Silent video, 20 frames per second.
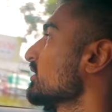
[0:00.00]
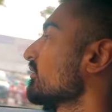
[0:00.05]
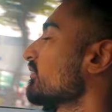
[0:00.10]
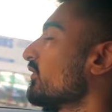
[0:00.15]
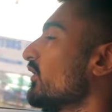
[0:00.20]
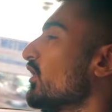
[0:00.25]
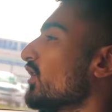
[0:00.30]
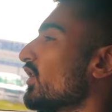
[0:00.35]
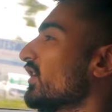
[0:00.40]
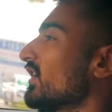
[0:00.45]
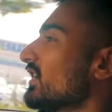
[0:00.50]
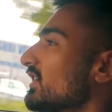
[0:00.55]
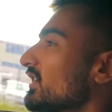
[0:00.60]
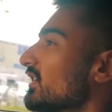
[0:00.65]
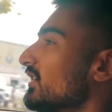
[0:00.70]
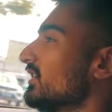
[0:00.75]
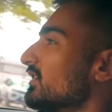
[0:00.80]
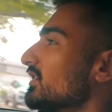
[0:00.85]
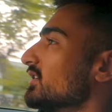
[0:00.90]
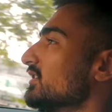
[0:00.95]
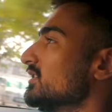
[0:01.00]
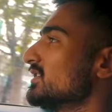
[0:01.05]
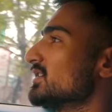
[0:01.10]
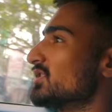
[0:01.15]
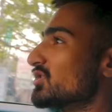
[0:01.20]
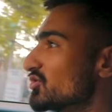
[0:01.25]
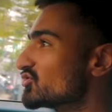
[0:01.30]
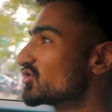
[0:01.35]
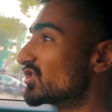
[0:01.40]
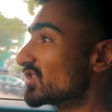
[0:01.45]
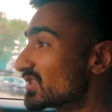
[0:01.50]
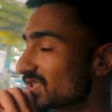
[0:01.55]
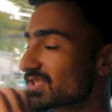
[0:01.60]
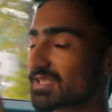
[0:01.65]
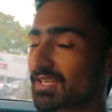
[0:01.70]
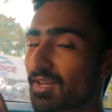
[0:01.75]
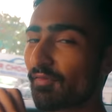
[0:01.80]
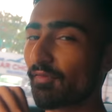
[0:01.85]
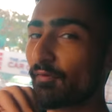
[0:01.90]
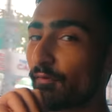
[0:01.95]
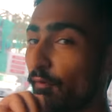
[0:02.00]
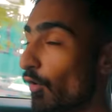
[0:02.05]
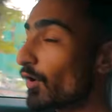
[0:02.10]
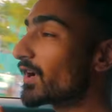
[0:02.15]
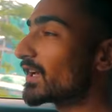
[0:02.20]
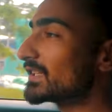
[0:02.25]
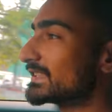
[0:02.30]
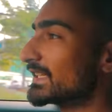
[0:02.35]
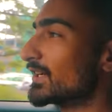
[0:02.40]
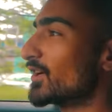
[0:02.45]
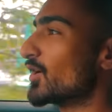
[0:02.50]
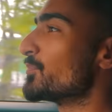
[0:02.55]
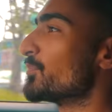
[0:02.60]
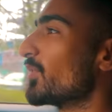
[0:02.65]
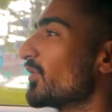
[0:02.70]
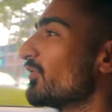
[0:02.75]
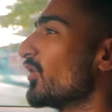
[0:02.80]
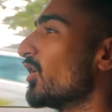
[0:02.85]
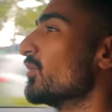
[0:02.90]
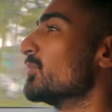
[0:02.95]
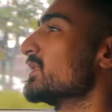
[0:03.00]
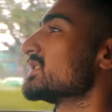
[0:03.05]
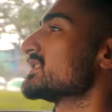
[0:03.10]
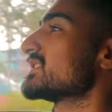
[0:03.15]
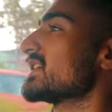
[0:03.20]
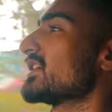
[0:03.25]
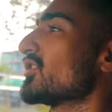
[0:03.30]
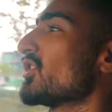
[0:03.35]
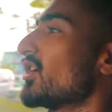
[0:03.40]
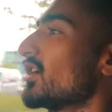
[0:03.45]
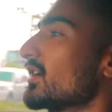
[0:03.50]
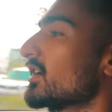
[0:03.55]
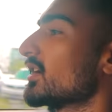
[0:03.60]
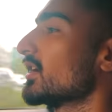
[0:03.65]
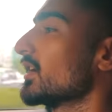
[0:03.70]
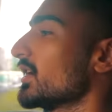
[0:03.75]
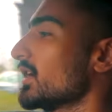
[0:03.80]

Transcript: for just focusing on performance and not